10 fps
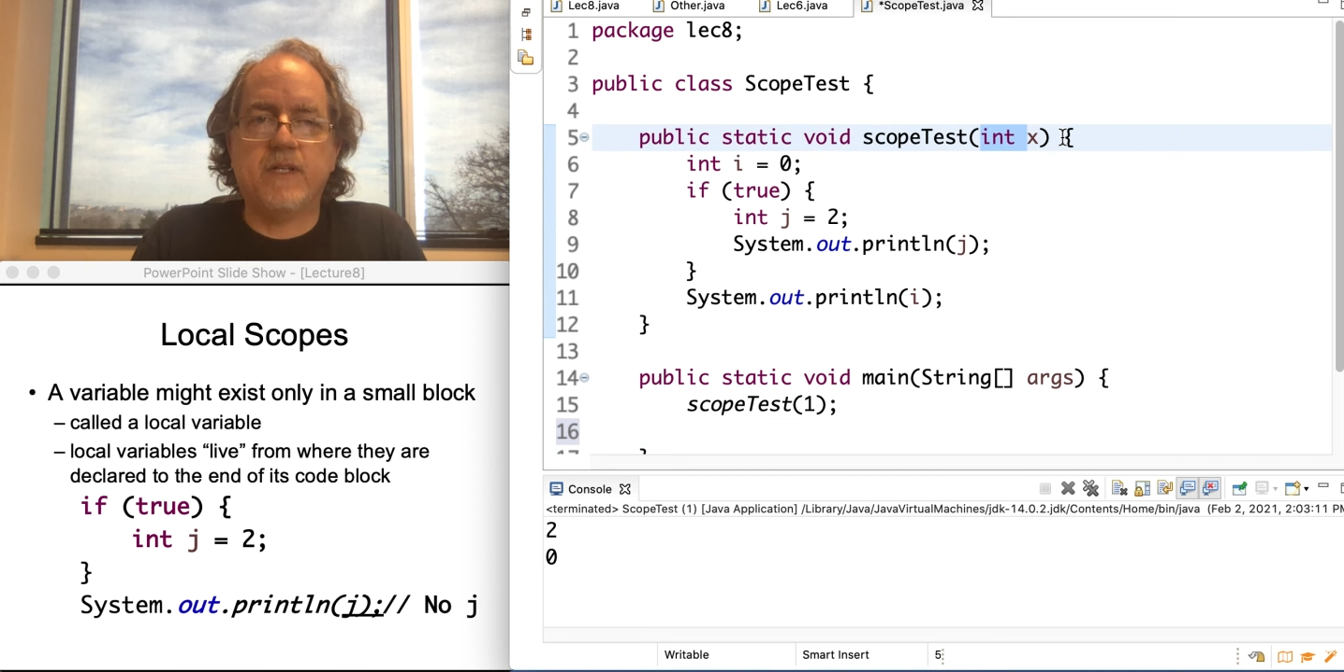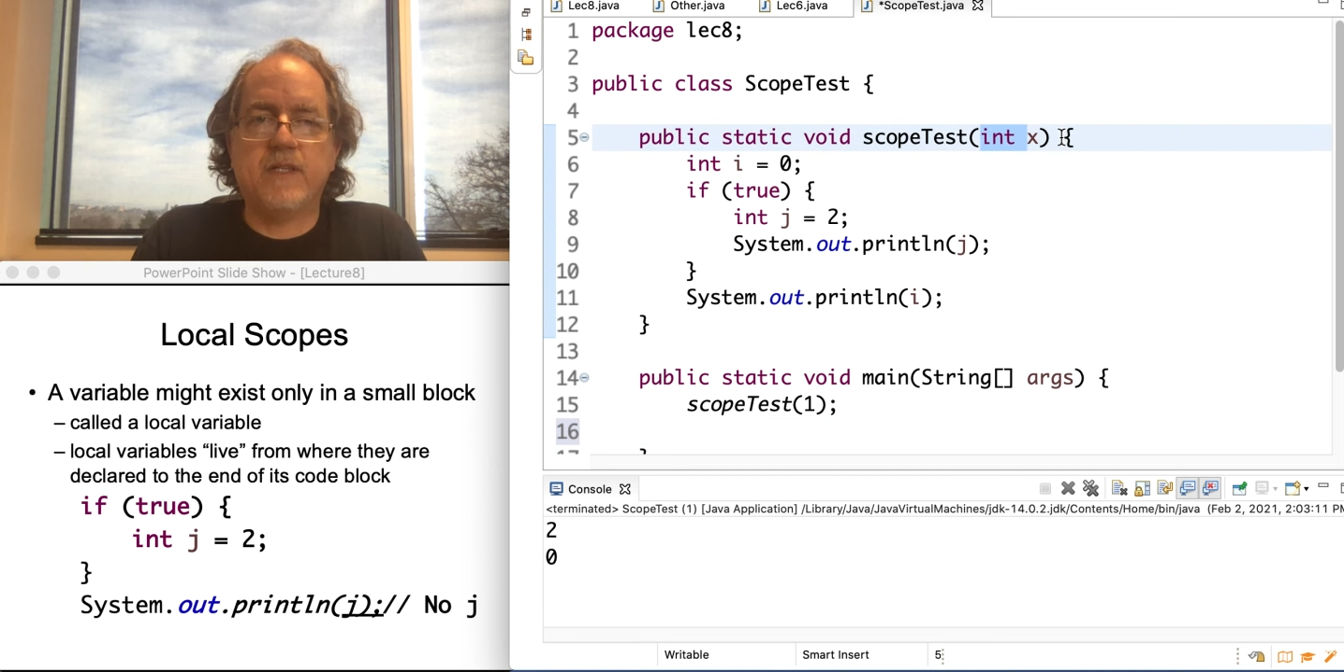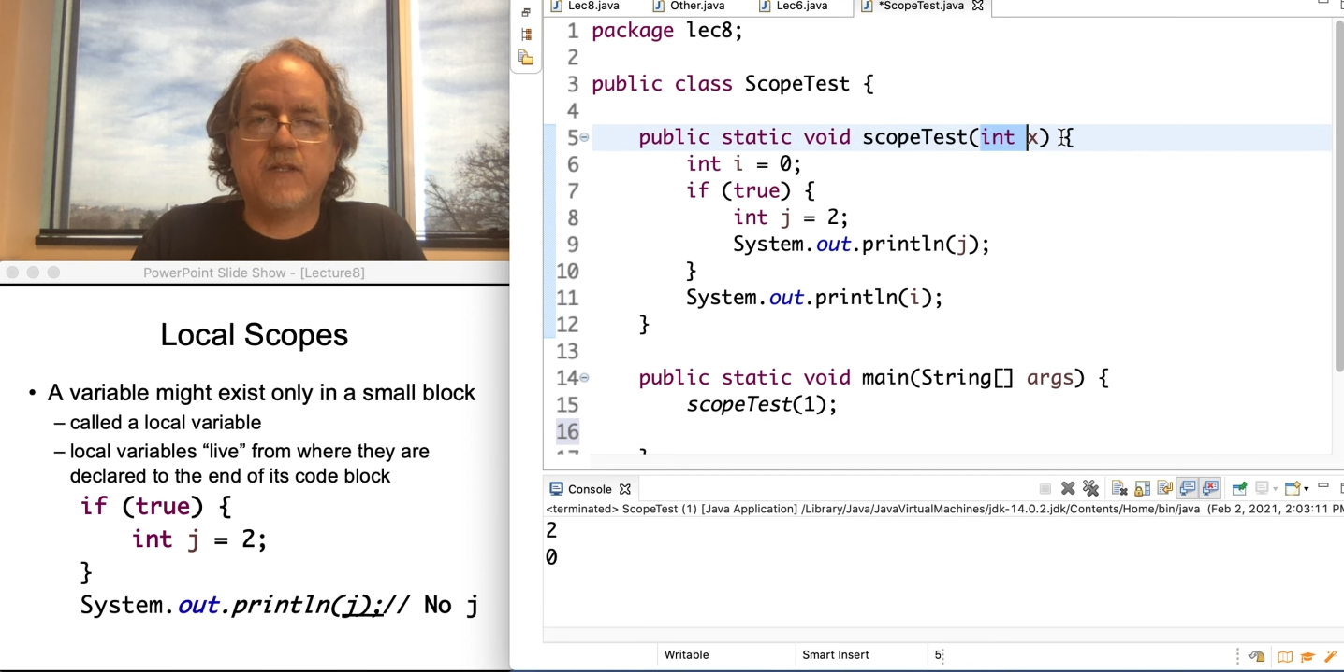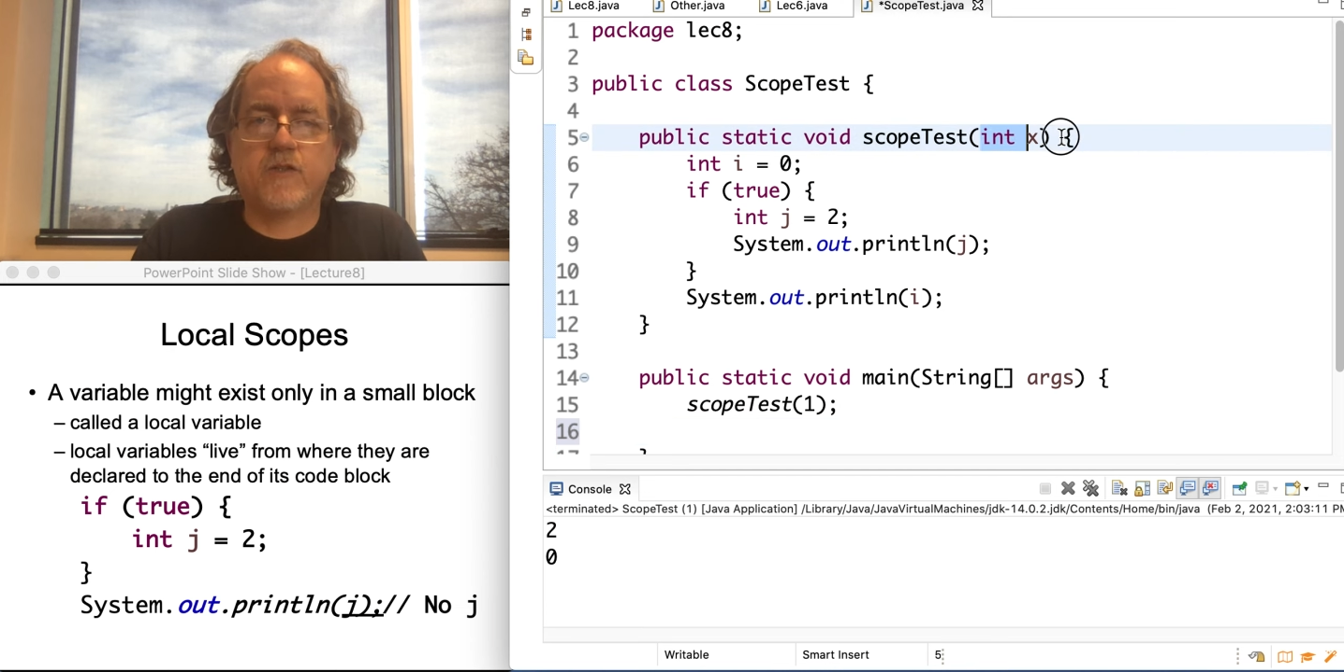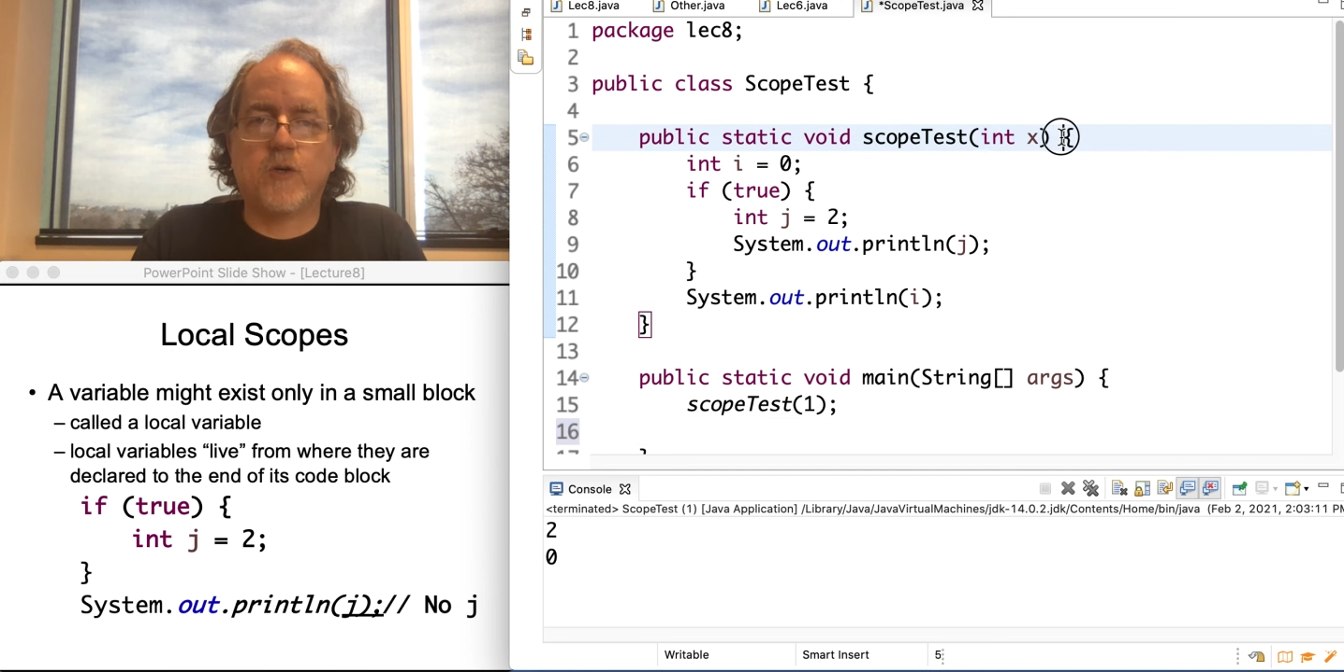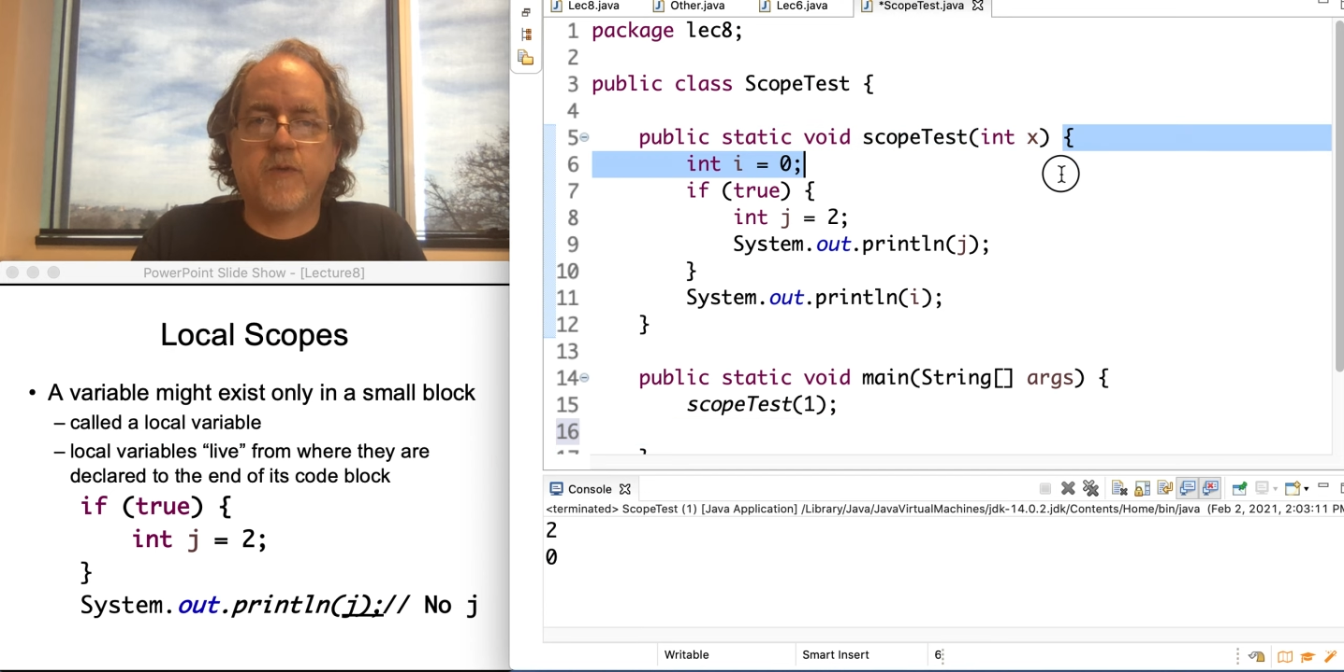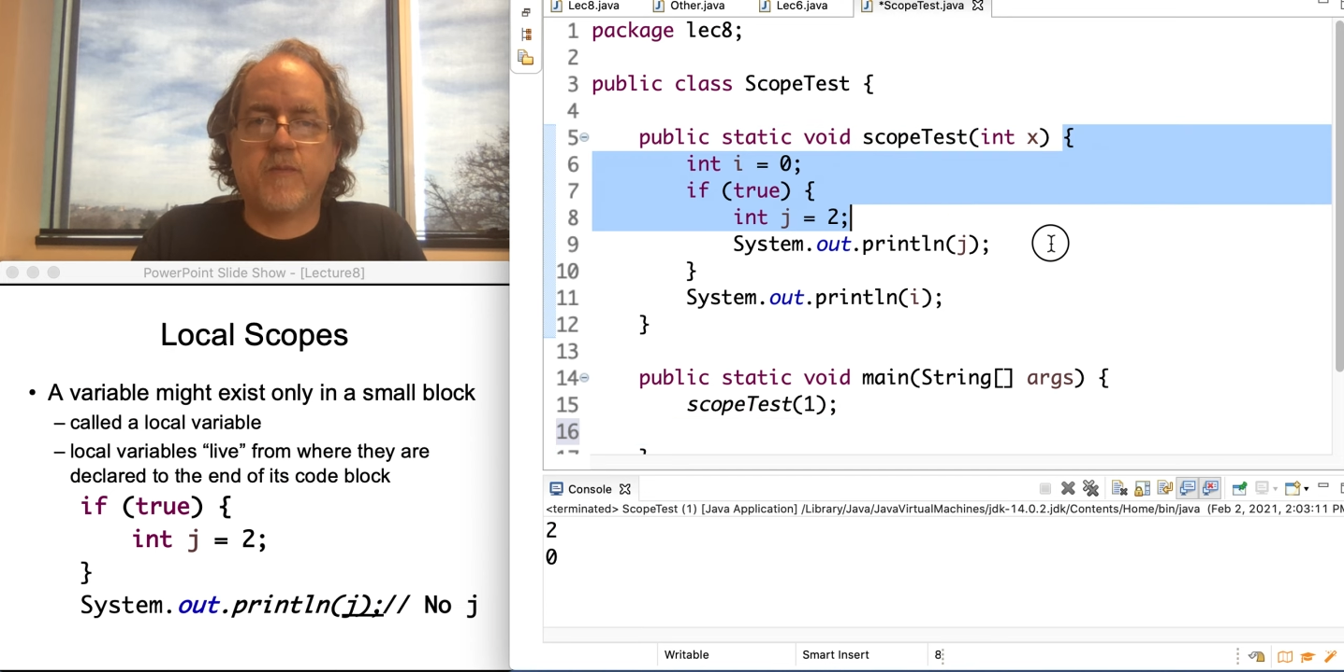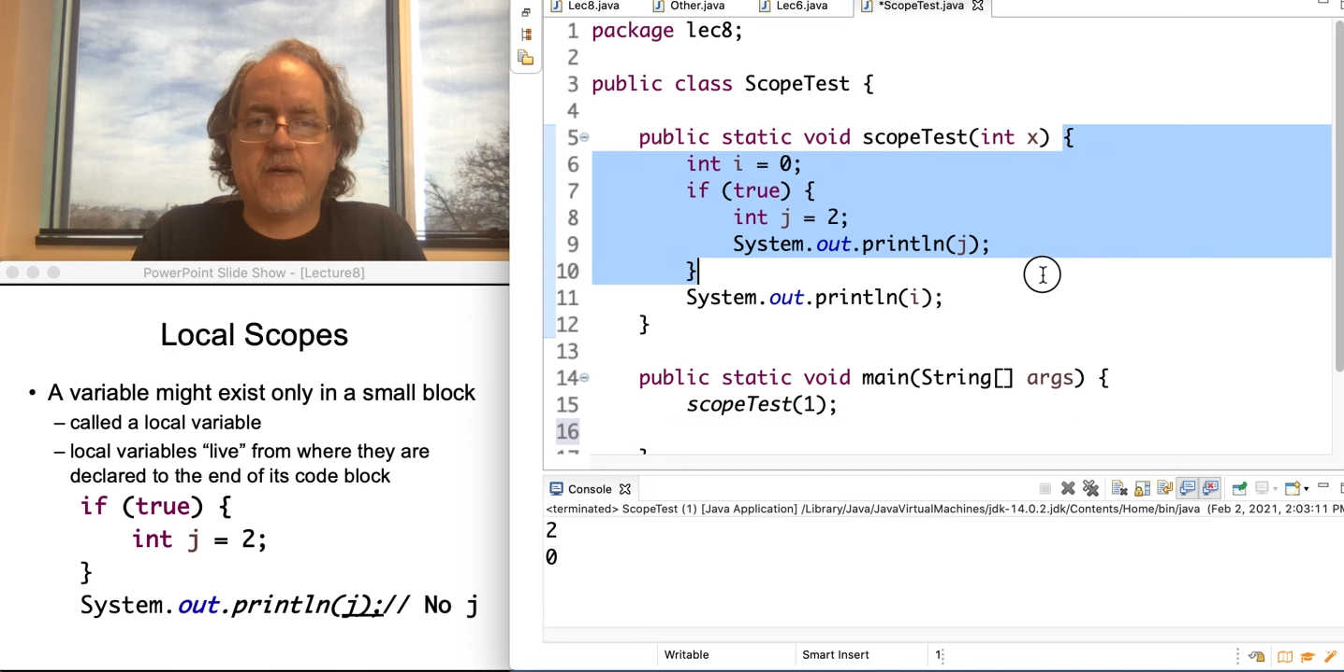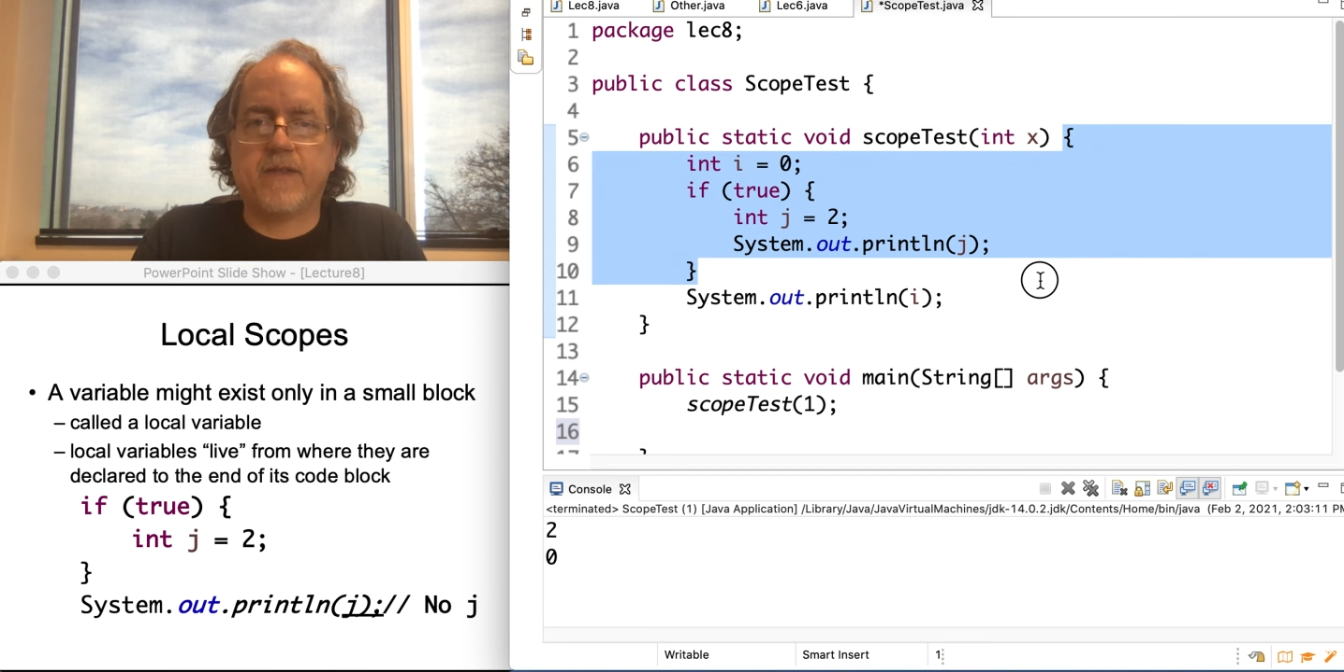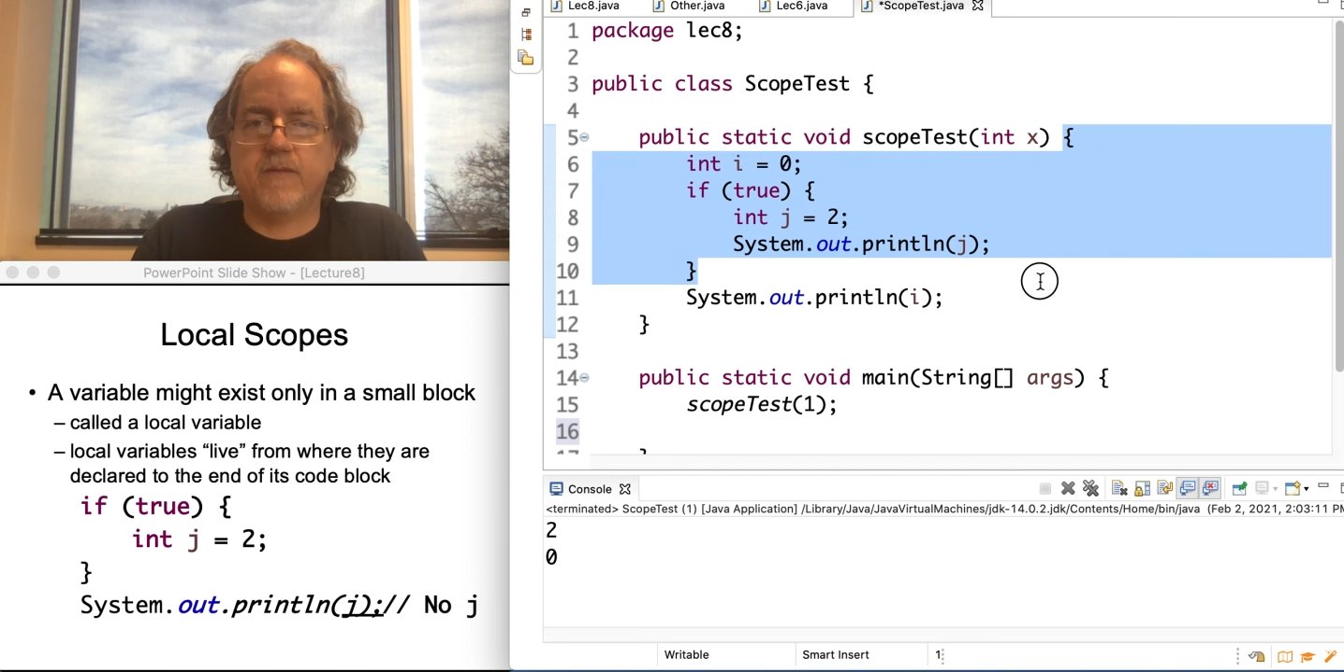in the scope of the
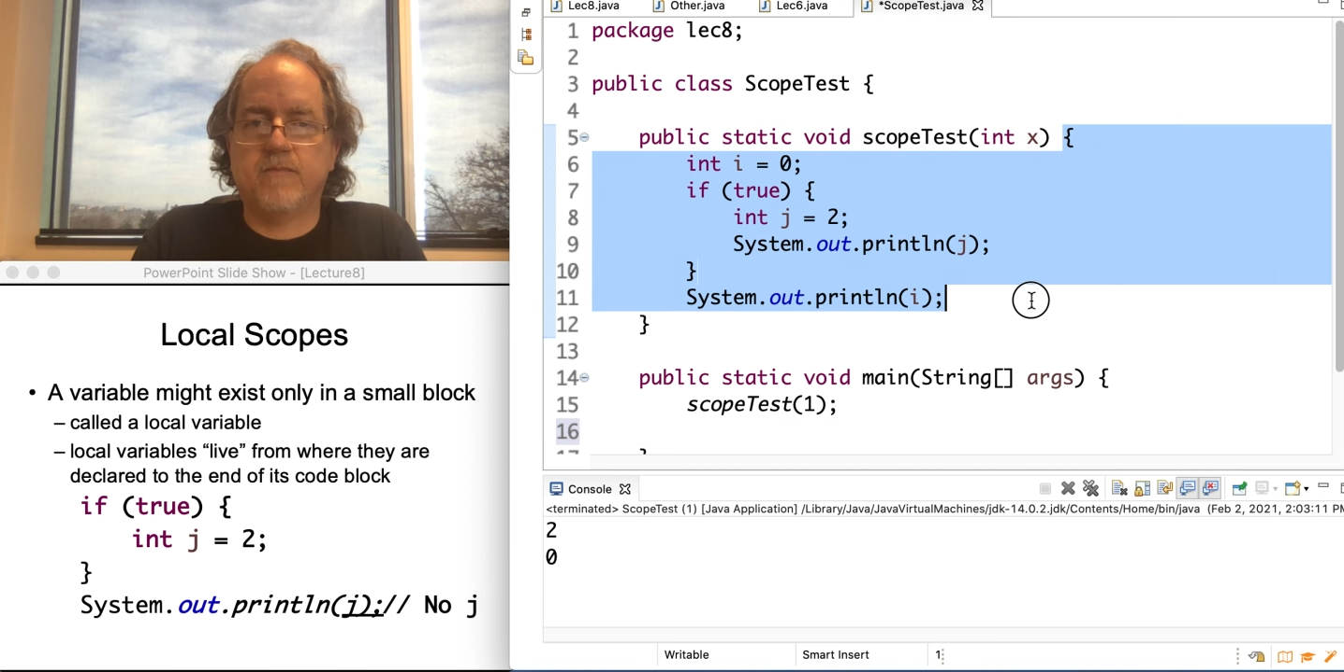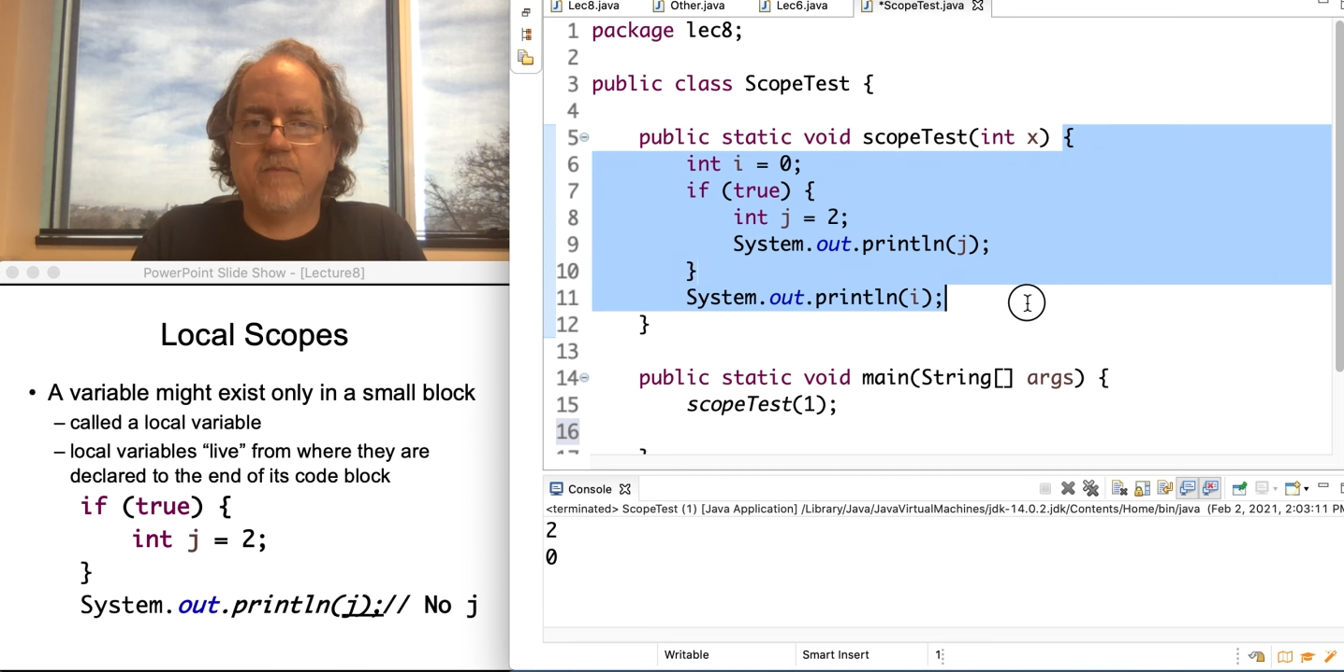method.